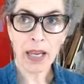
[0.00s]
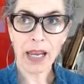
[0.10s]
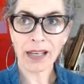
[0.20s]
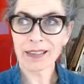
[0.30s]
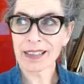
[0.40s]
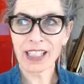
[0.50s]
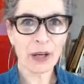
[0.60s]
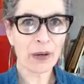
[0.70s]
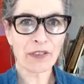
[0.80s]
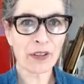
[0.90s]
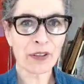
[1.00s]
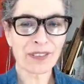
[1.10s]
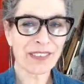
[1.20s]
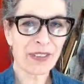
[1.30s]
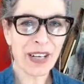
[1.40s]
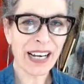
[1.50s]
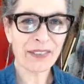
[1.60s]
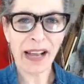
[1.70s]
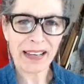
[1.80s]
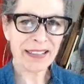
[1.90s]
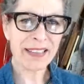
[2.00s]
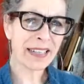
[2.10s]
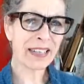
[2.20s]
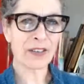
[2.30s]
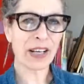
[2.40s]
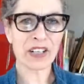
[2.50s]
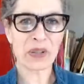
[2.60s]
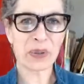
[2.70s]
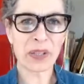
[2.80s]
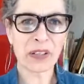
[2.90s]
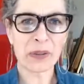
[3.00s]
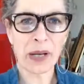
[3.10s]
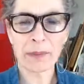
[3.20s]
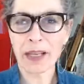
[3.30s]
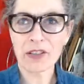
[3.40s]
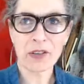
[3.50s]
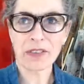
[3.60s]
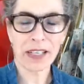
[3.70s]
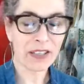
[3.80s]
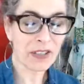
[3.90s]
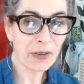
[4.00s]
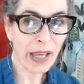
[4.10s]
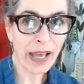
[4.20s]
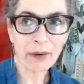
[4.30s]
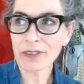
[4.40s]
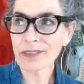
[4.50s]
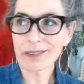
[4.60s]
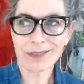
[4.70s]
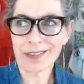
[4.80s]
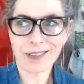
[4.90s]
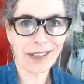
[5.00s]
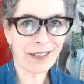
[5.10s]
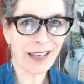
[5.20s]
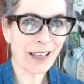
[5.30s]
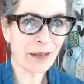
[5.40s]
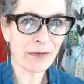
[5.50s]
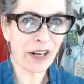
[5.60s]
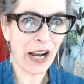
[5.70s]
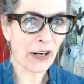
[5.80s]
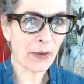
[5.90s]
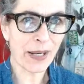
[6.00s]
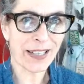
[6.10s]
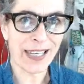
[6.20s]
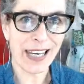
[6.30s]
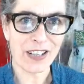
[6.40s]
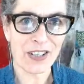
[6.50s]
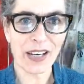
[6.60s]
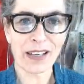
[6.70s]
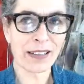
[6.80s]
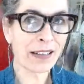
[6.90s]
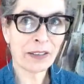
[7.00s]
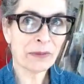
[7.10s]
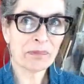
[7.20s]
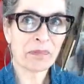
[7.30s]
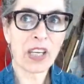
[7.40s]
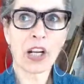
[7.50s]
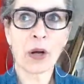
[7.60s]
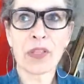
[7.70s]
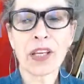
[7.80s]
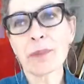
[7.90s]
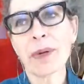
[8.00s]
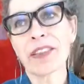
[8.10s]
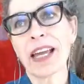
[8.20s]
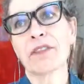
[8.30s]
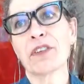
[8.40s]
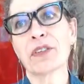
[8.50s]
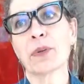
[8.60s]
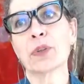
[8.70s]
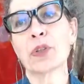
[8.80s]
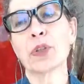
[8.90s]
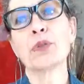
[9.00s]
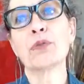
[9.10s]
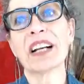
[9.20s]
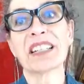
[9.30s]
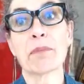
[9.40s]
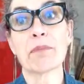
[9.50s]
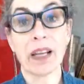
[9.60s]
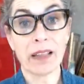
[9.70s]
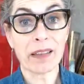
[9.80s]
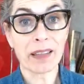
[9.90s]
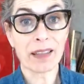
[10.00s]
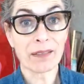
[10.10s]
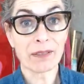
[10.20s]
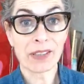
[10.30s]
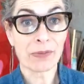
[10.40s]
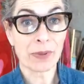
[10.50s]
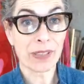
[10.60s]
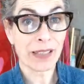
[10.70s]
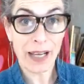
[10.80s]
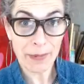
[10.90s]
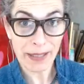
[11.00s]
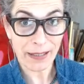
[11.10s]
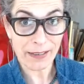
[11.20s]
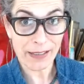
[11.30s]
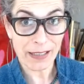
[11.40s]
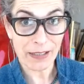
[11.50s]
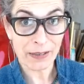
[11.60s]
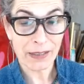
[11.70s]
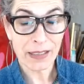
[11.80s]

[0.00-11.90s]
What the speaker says: And you know, if you're kind of hesitant, you're not sure, oh, I'm not sure if I could do that, start selling them for $100 each. And you know, think about that. If you sold 2 rugs a month, which would not be hard to do,